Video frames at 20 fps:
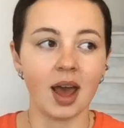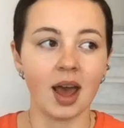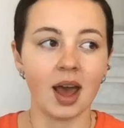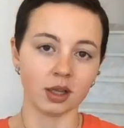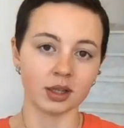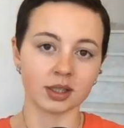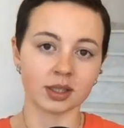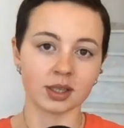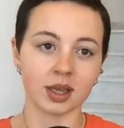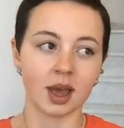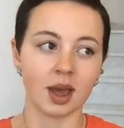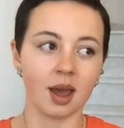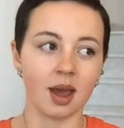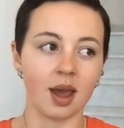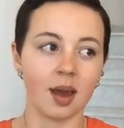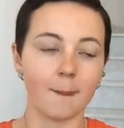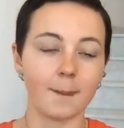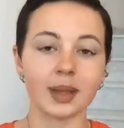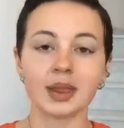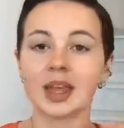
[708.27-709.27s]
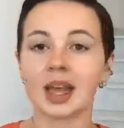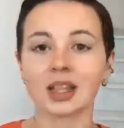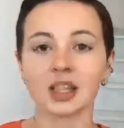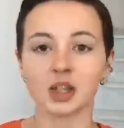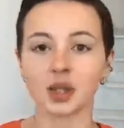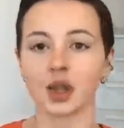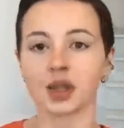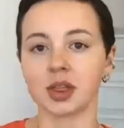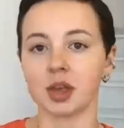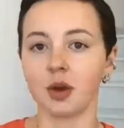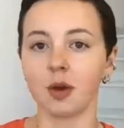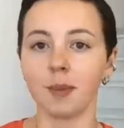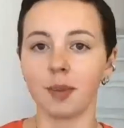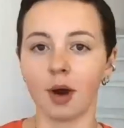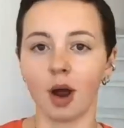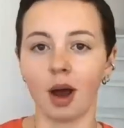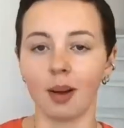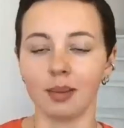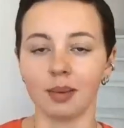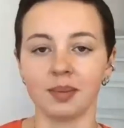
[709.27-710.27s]
it. But that's not their
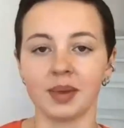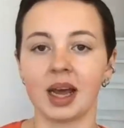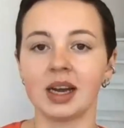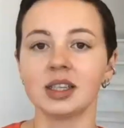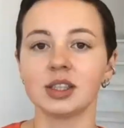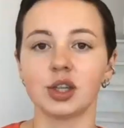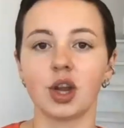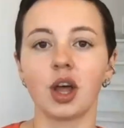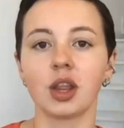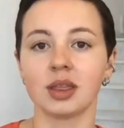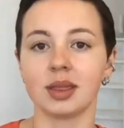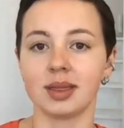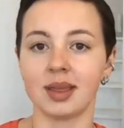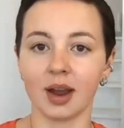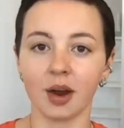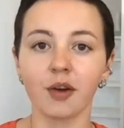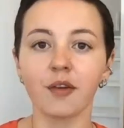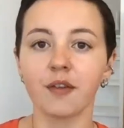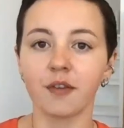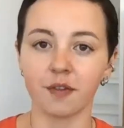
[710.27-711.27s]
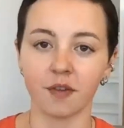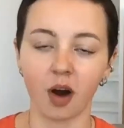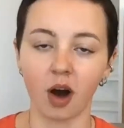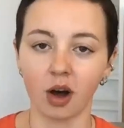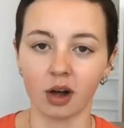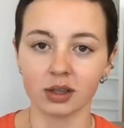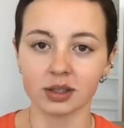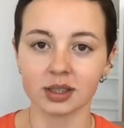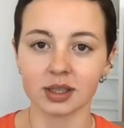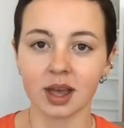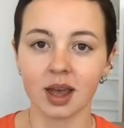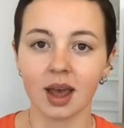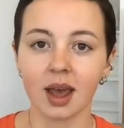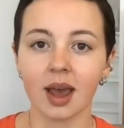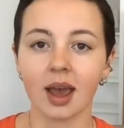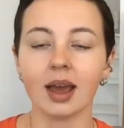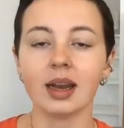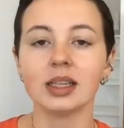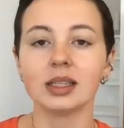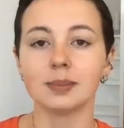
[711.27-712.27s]
problem. That is not their fault.
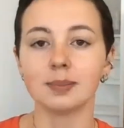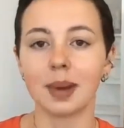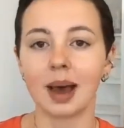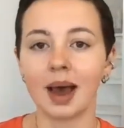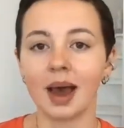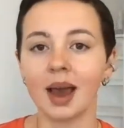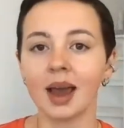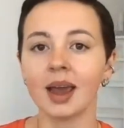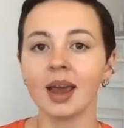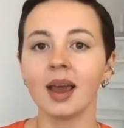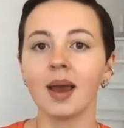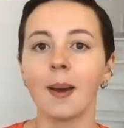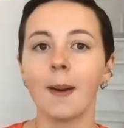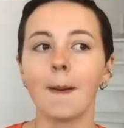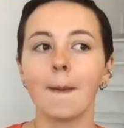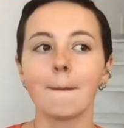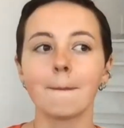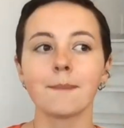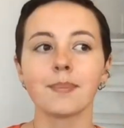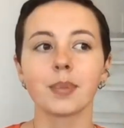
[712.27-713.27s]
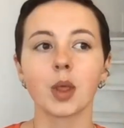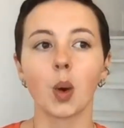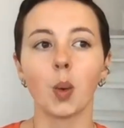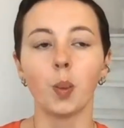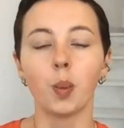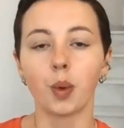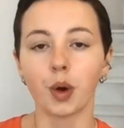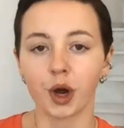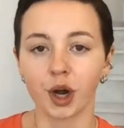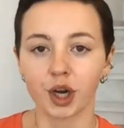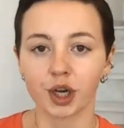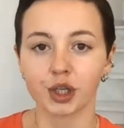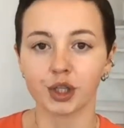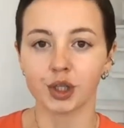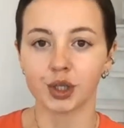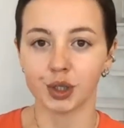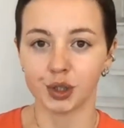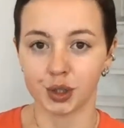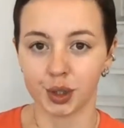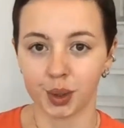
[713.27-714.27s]
It is my work
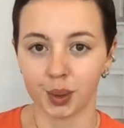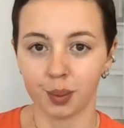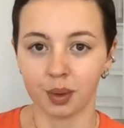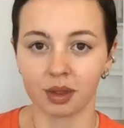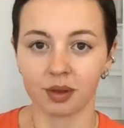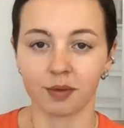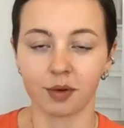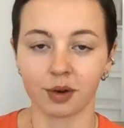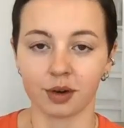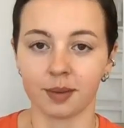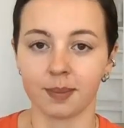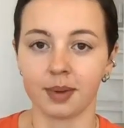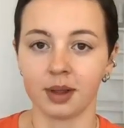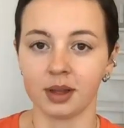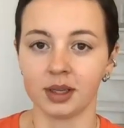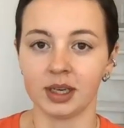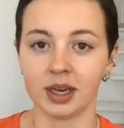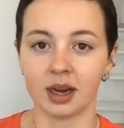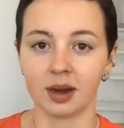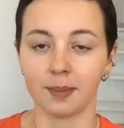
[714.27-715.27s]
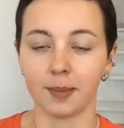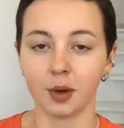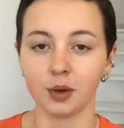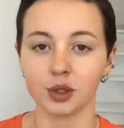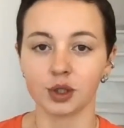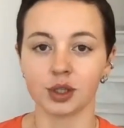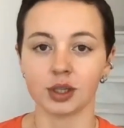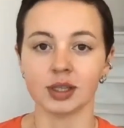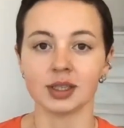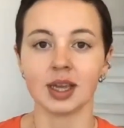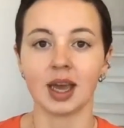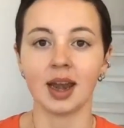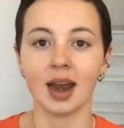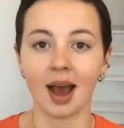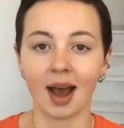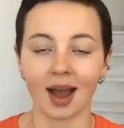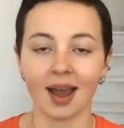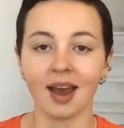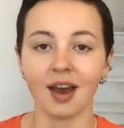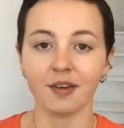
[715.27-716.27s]
to do with vulnerability and emotions. And
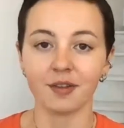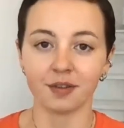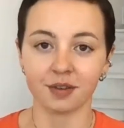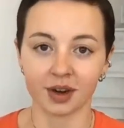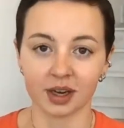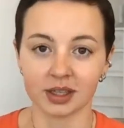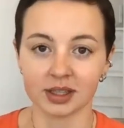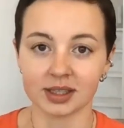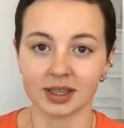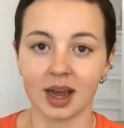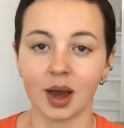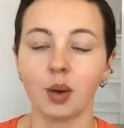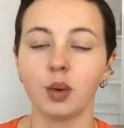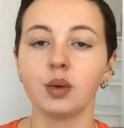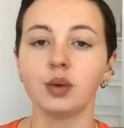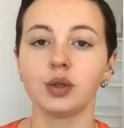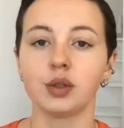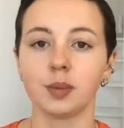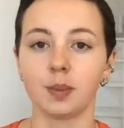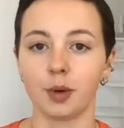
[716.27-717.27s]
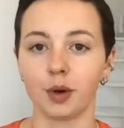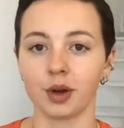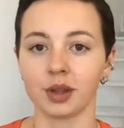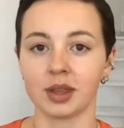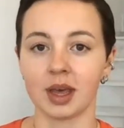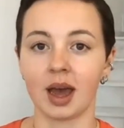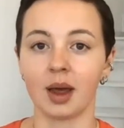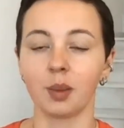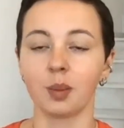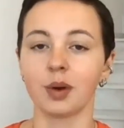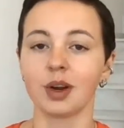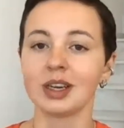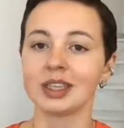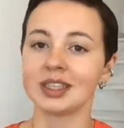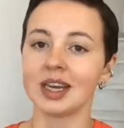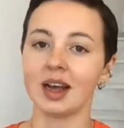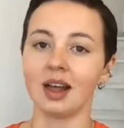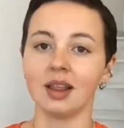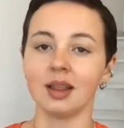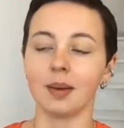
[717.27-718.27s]
I have friends now who support that, where I
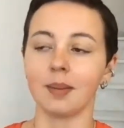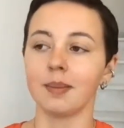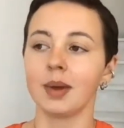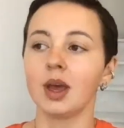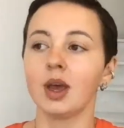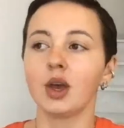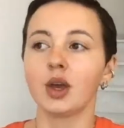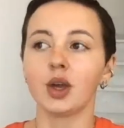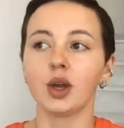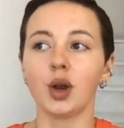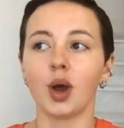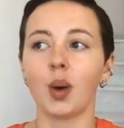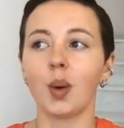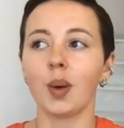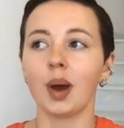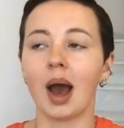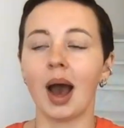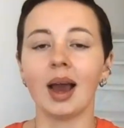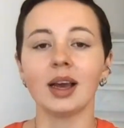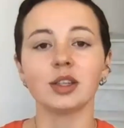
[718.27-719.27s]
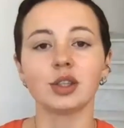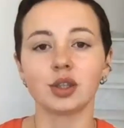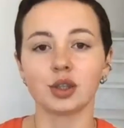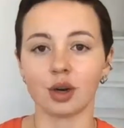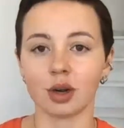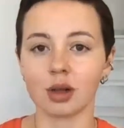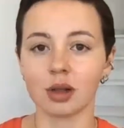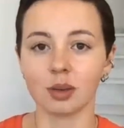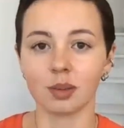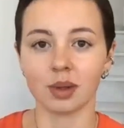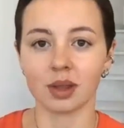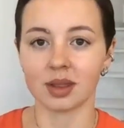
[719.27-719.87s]
tell them, I struggle with